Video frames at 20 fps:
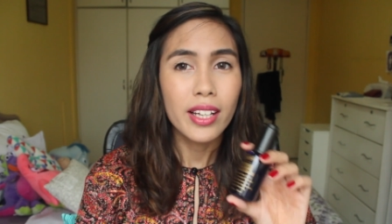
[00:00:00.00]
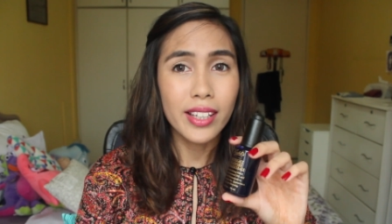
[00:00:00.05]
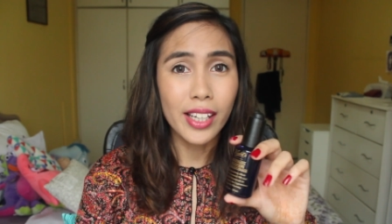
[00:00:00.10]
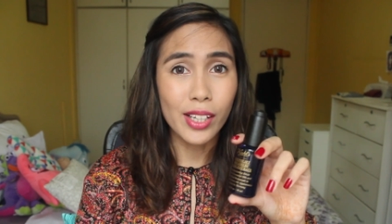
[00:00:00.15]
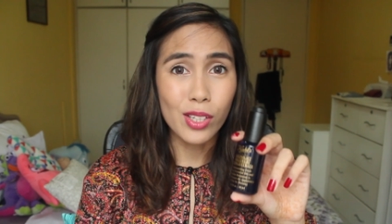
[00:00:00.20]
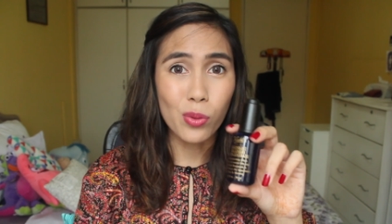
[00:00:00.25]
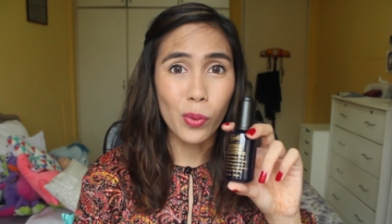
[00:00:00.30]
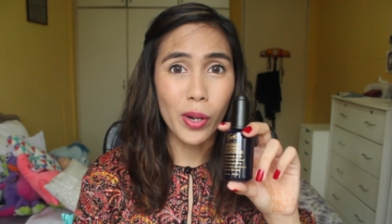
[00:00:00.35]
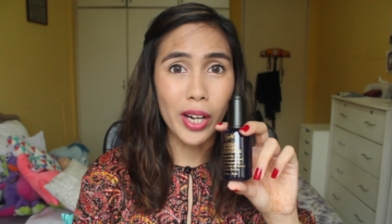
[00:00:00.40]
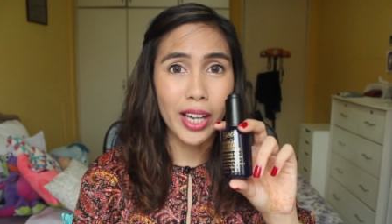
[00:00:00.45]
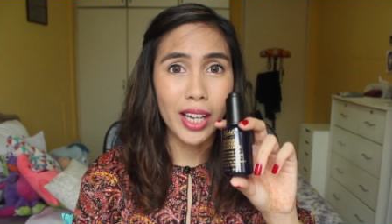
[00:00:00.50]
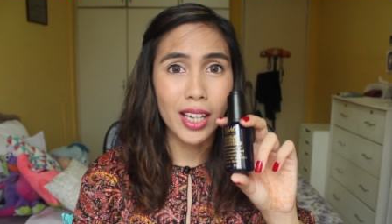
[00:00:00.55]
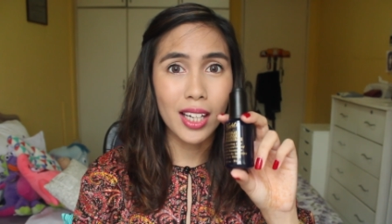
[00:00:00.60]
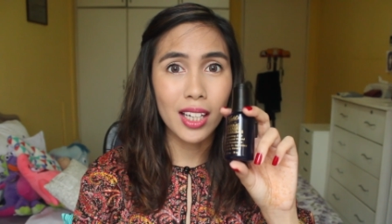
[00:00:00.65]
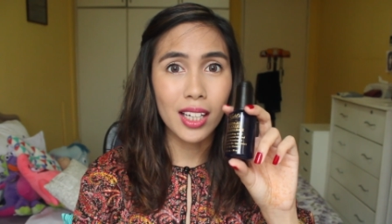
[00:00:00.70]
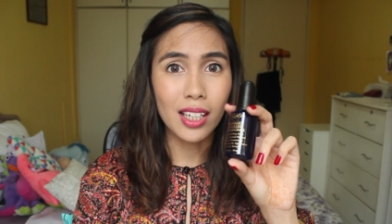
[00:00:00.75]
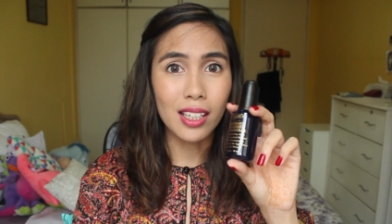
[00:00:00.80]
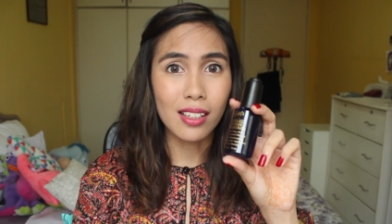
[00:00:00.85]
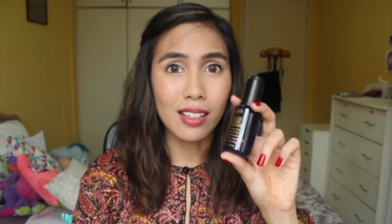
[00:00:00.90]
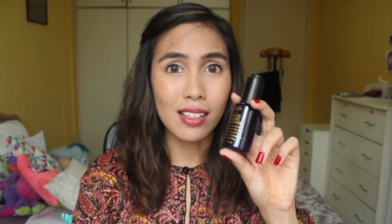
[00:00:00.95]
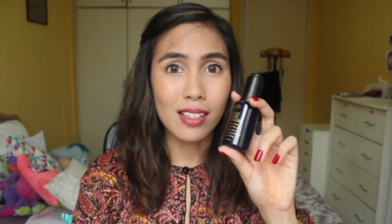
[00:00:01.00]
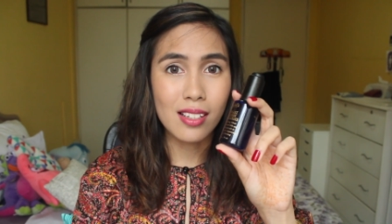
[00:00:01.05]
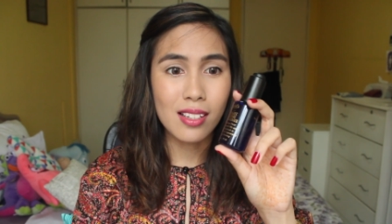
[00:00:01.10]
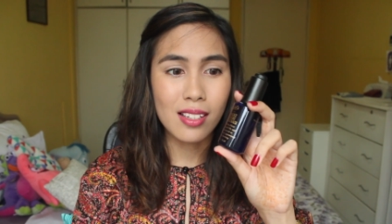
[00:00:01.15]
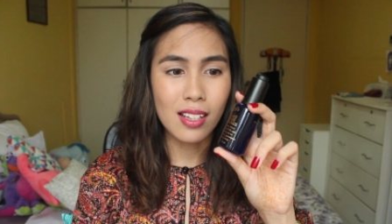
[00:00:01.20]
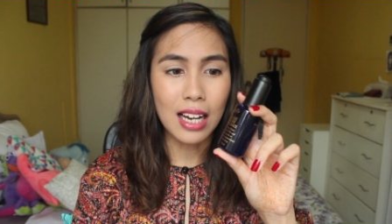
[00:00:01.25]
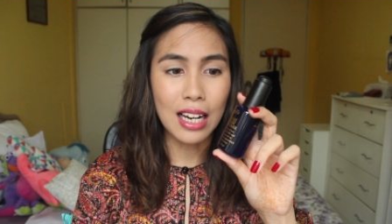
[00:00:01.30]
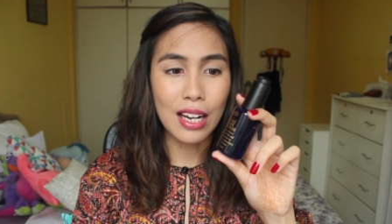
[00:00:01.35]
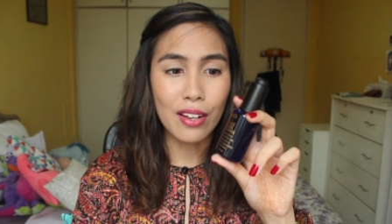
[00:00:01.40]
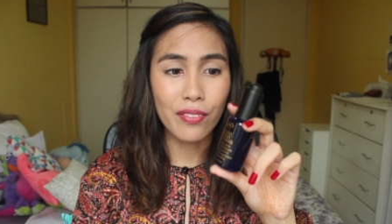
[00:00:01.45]
that's why it
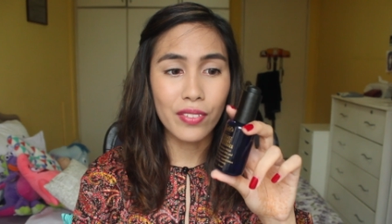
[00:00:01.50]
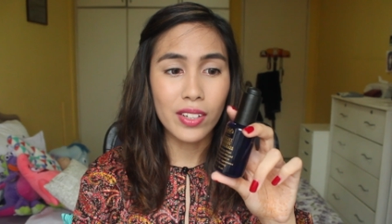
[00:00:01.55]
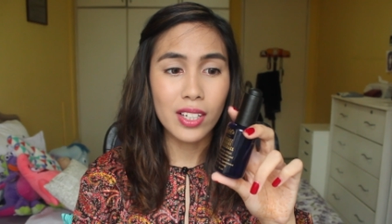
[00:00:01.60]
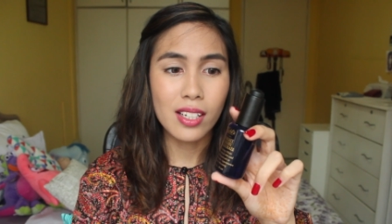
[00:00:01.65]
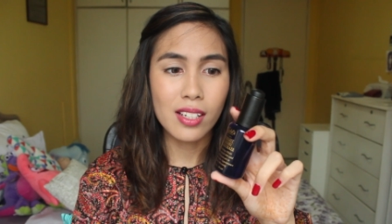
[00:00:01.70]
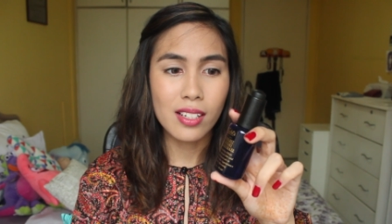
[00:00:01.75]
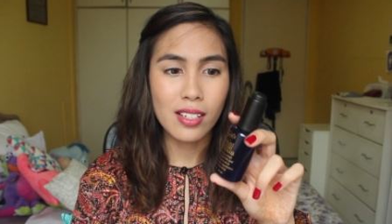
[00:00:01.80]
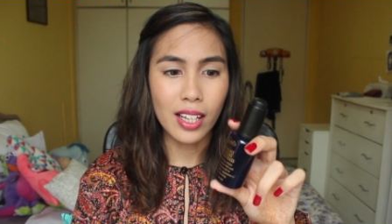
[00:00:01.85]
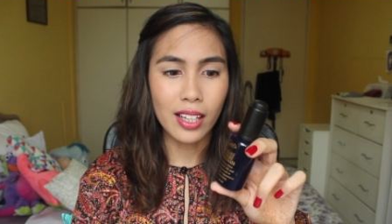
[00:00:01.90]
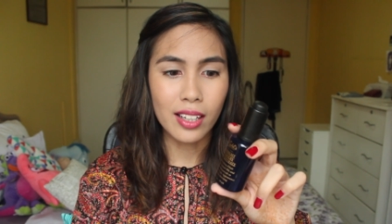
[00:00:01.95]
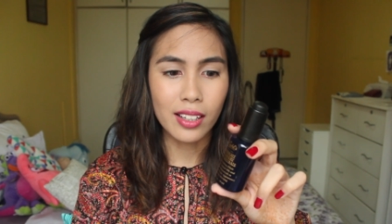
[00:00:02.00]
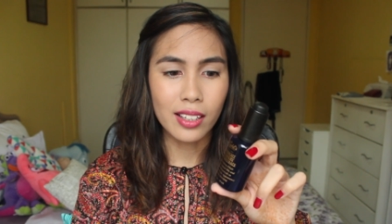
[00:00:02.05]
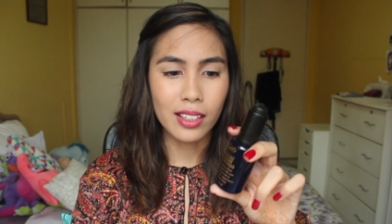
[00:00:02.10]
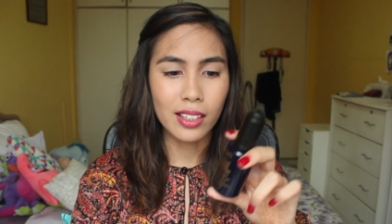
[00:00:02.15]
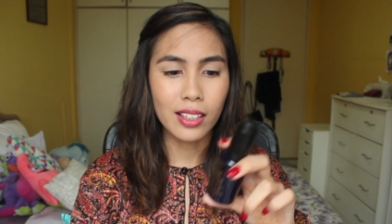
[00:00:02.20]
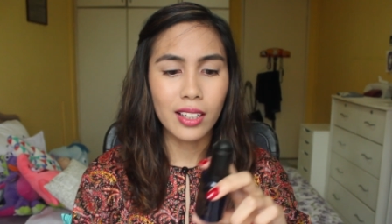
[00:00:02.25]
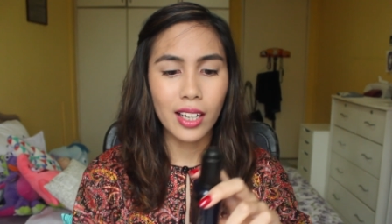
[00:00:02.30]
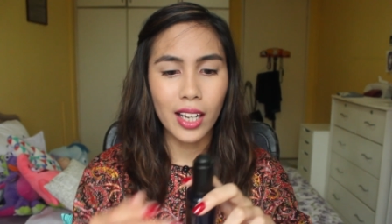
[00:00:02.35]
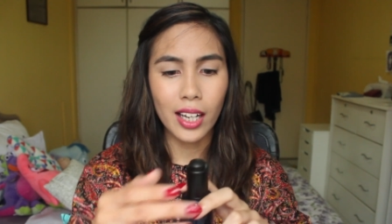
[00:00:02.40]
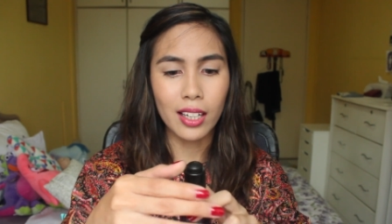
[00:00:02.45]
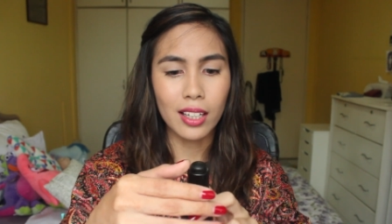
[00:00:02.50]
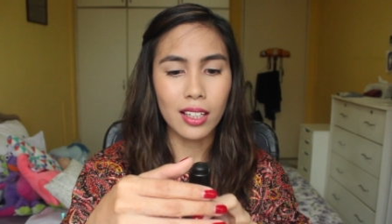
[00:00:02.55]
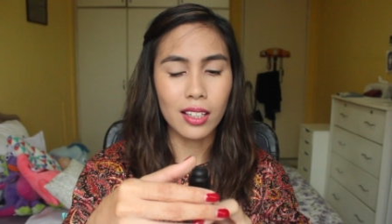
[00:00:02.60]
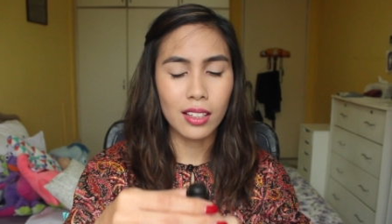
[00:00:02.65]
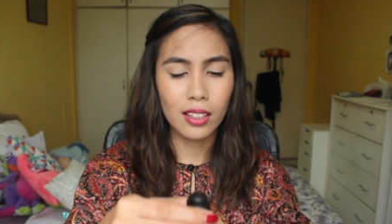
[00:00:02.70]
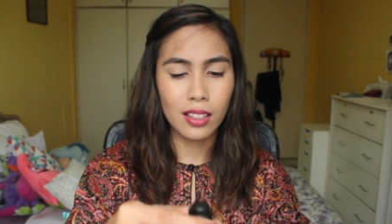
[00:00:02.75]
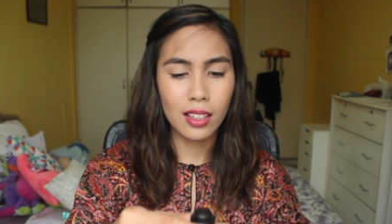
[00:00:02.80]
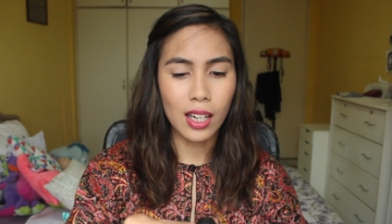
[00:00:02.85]
is lavender scented and it